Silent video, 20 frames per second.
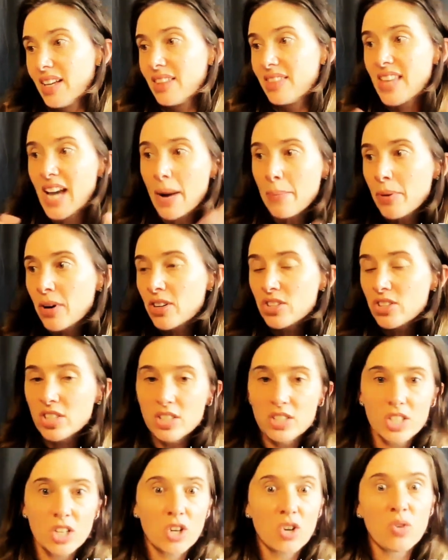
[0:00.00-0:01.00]
that
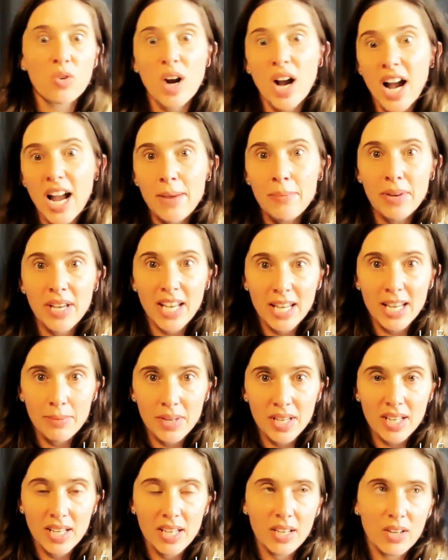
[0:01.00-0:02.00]
person's a
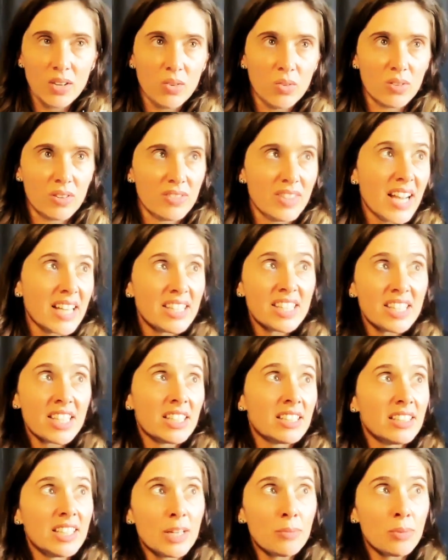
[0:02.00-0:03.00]
crybaby, or that's the
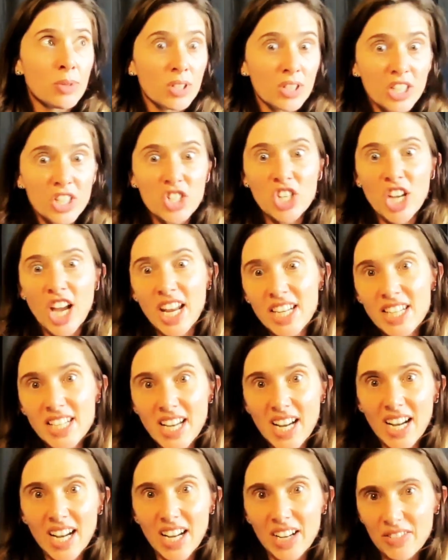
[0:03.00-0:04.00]
liberal
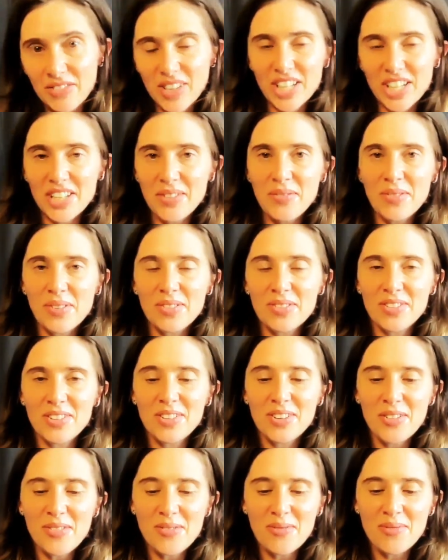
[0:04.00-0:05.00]
agenda, right? You
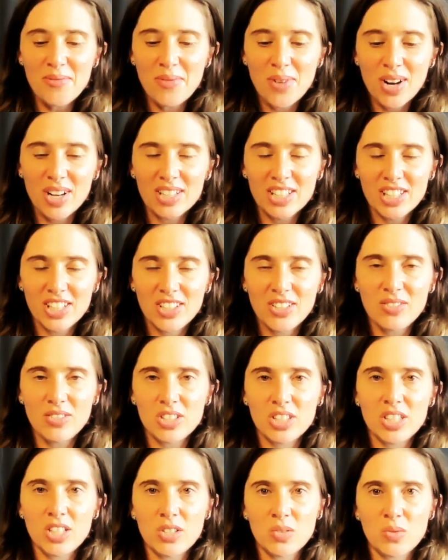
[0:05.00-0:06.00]
don't want to use
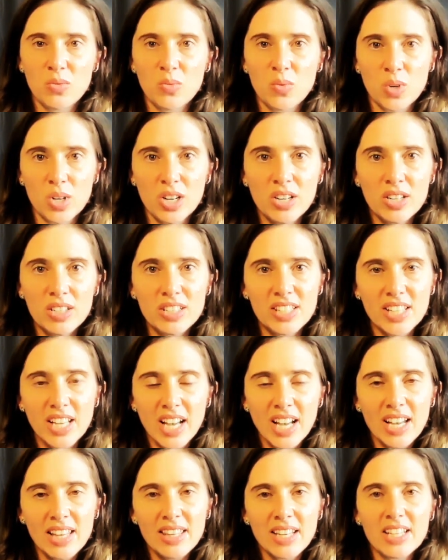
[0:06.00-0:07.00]
these words
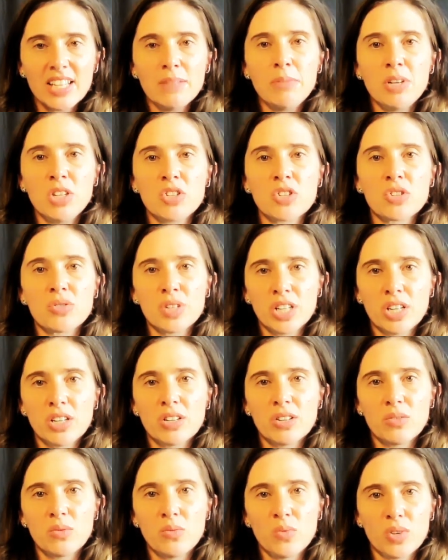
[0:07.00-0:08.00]
that could be
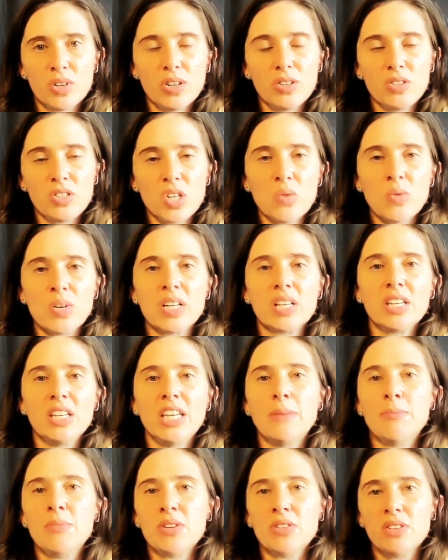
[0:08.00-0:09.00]
triggered words. You want to
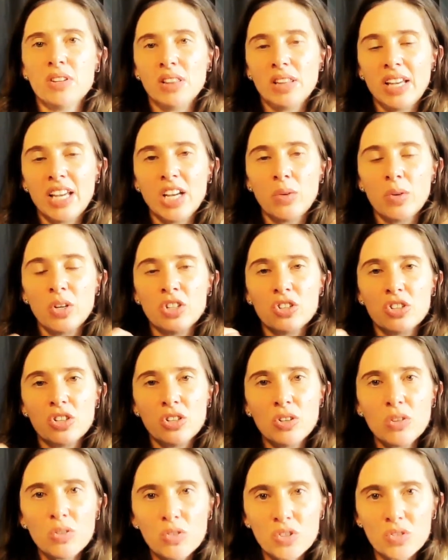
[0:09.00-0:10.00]
keep your language
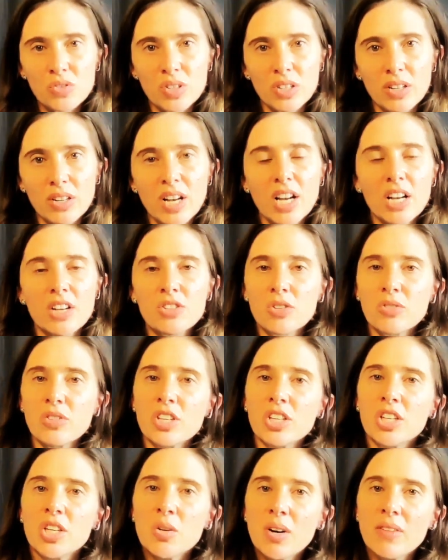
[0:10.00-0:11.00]
neutral so
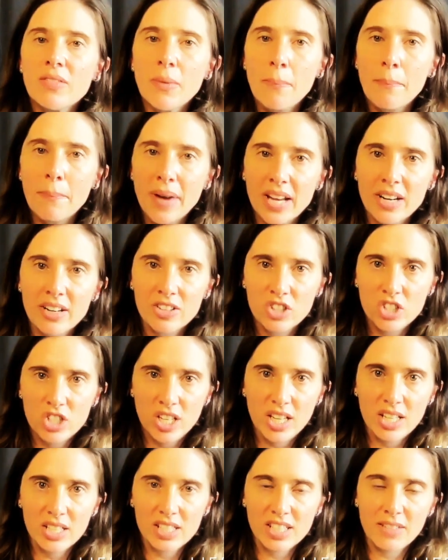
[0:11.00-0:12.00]
that you have a better
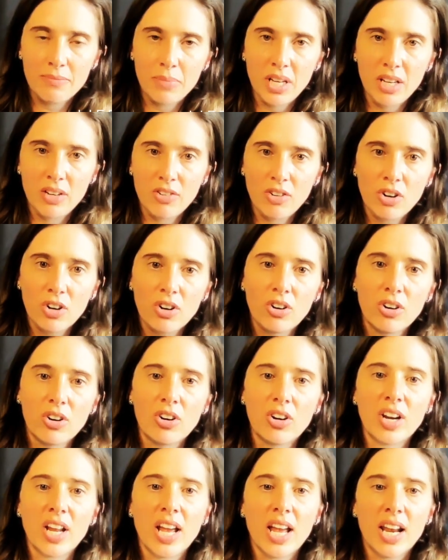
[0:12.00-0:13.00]
chance of being
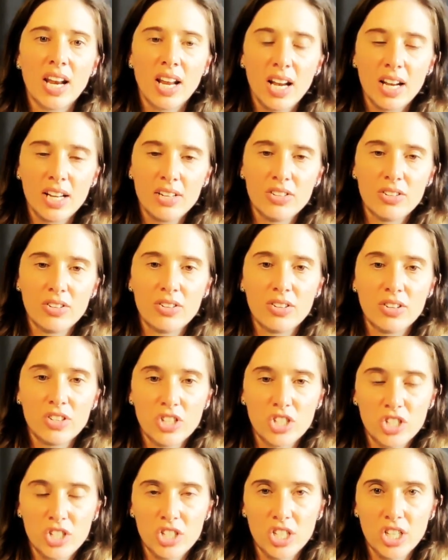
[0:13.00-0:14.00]
heard and
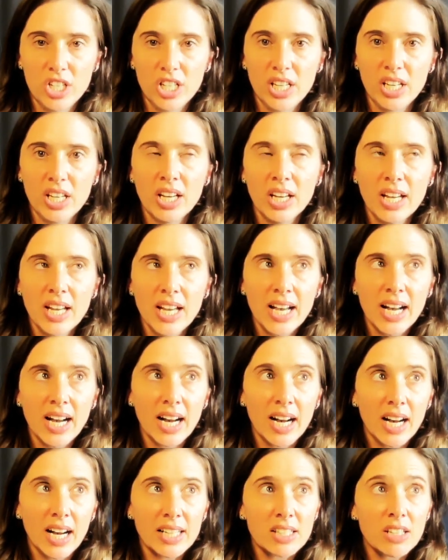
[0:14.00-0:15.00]
understood.
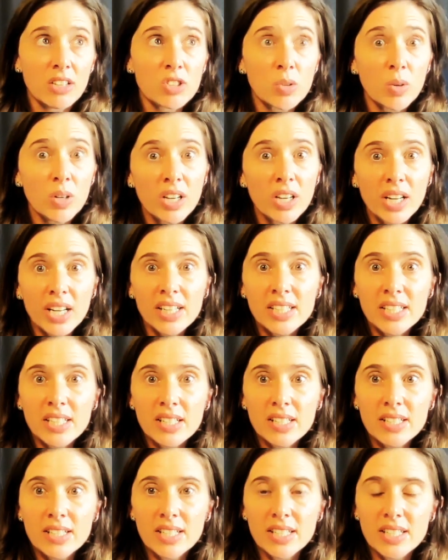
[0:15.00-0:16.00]
It's also a good
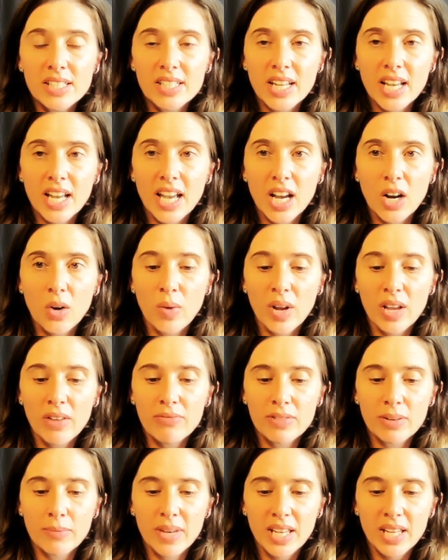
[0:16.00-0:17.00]
idea to stay away
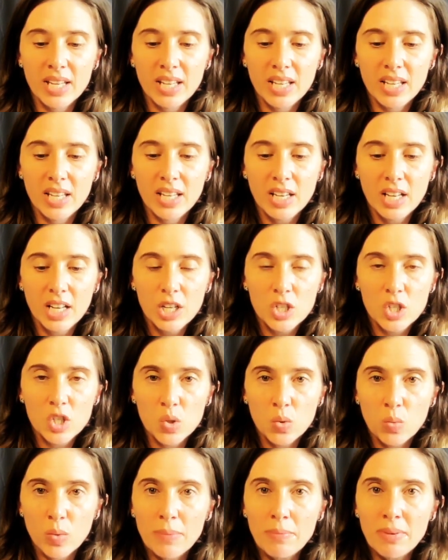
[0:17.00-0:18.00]
from any
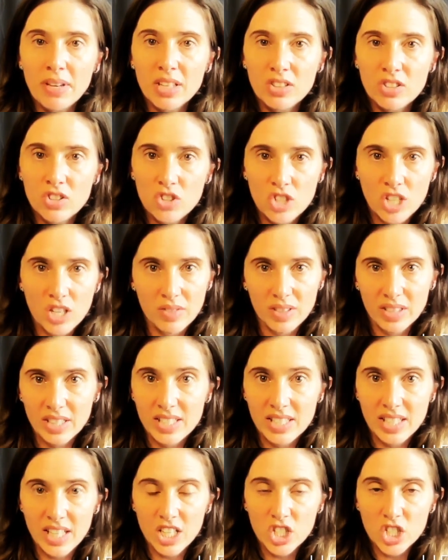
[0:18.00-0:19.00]
sweeping
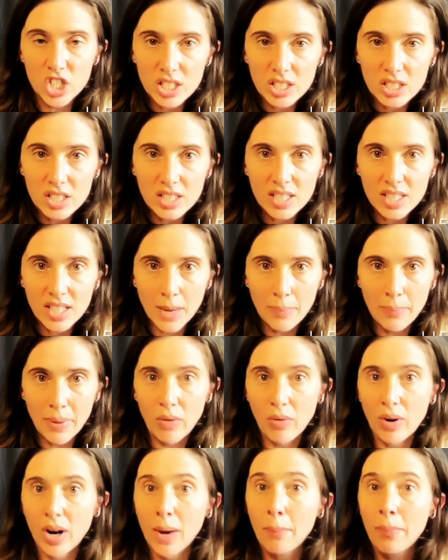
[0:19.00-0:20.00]
generalizations
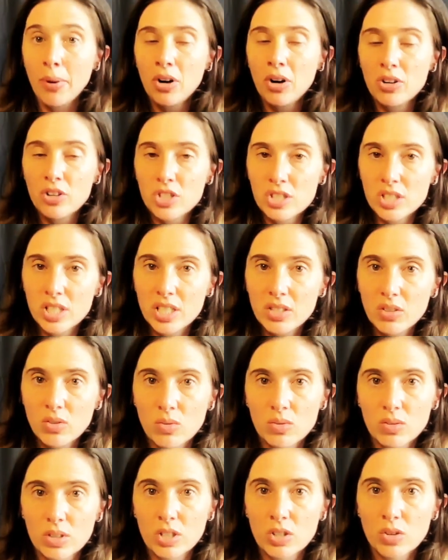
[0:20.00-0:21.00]
about a person
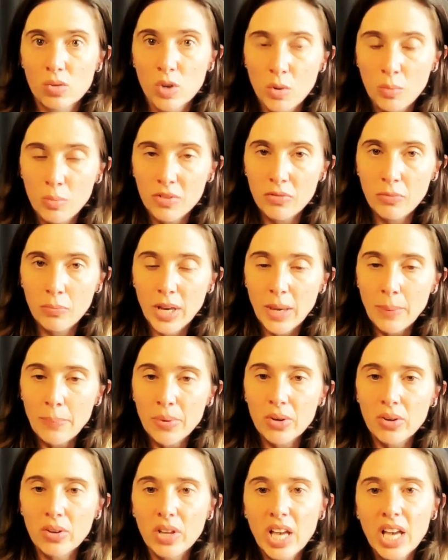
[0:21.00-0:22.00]
or a group of
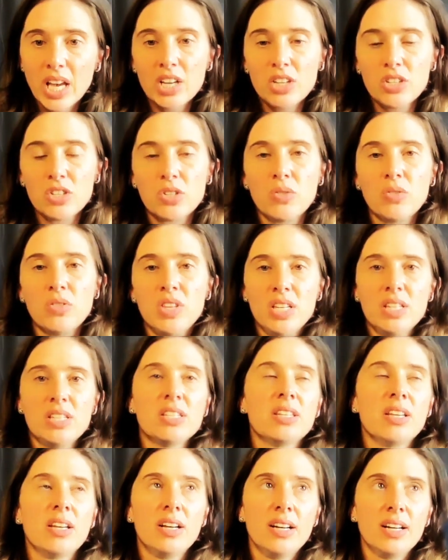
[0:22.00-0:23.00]
people. So
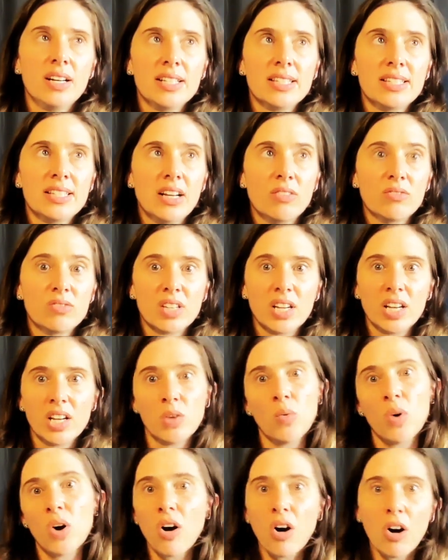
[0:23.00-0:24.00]
this sounds like,
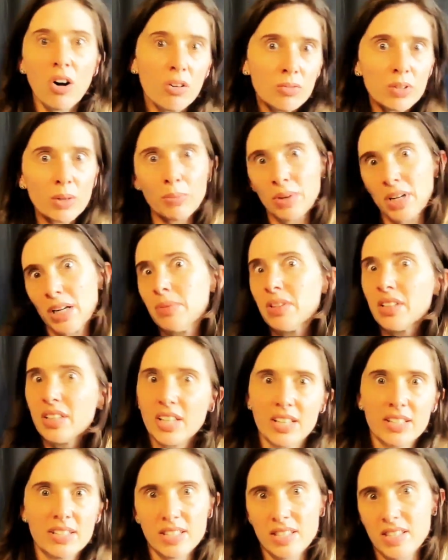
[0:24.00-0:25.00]
well, all
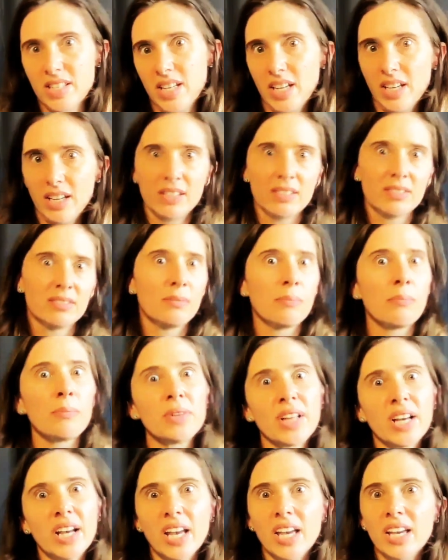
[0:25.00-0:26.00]
Republicans think
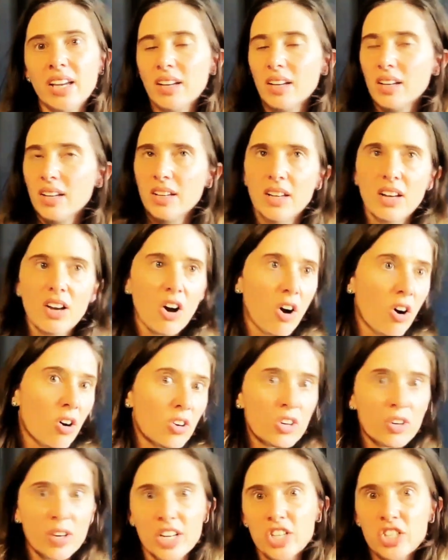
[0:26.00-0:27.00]
blank, all
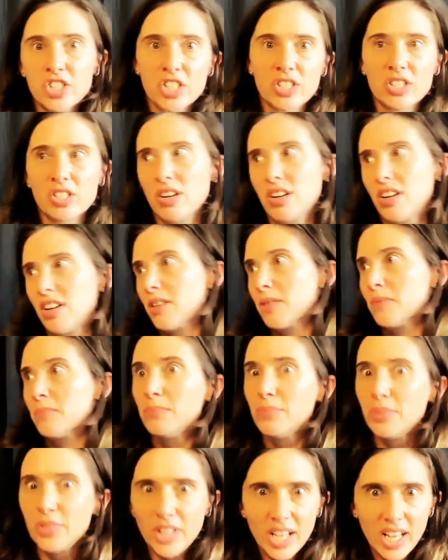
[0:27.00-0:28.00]
Christians are
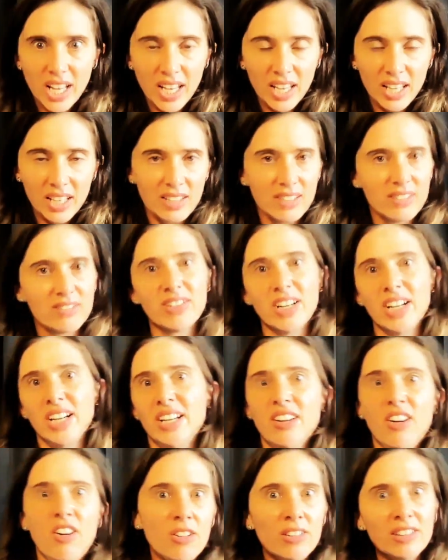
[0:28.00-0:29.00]
blank,
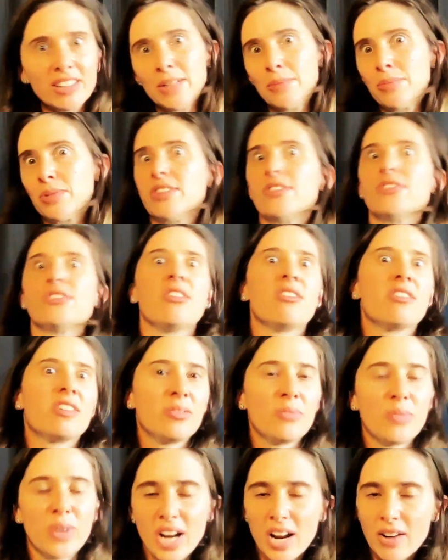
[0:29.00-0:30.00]
right? All liberals are
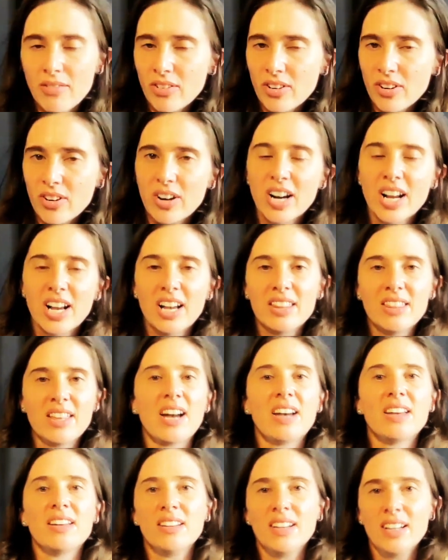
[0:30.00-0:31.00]
whatever
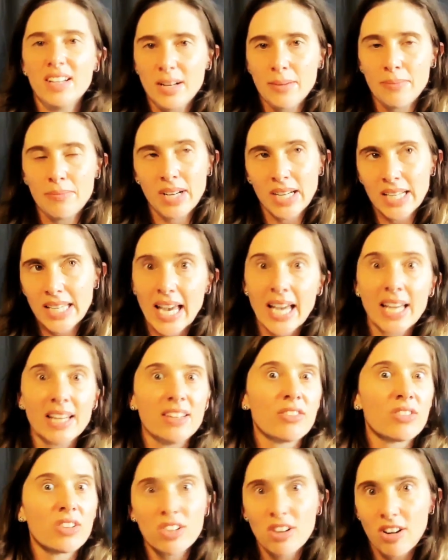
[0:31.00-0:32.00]
that, again,
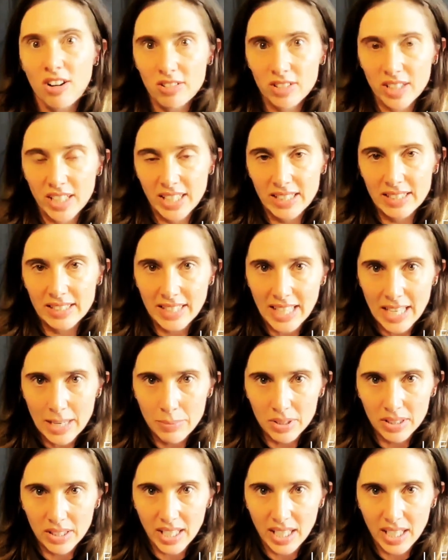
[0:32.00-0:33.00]
you could call it
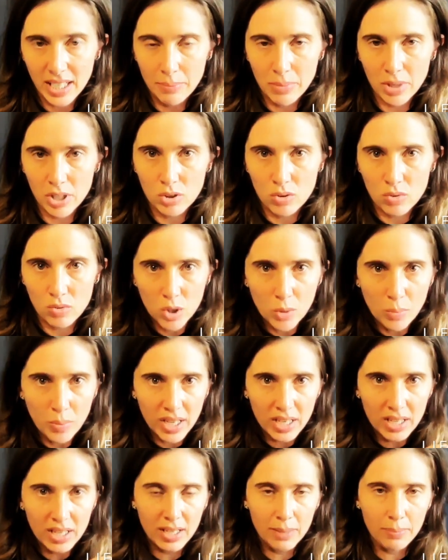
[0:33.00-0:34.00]
labeling, but
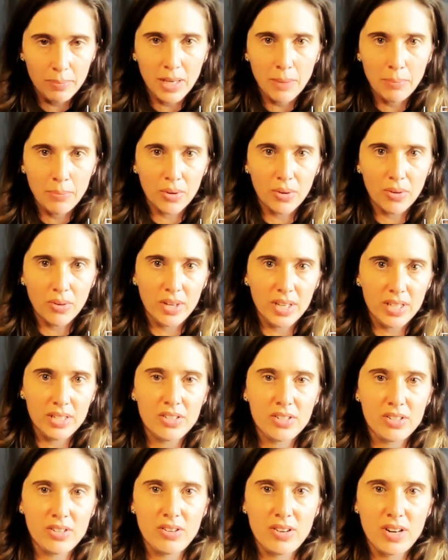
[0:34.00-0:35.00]
grouping of people
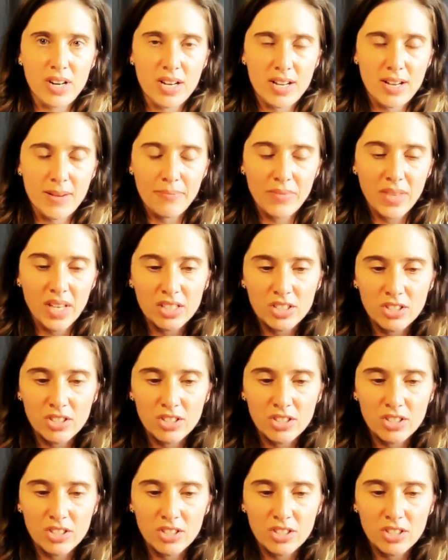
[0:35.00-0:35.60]
under a